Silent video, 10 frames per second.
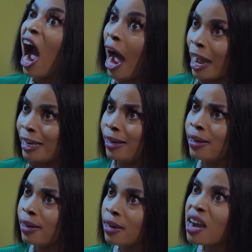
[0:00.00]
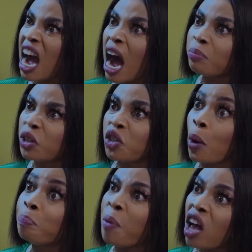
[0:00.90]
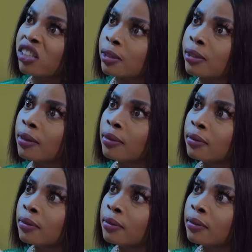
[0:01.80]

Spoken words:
I am your boss.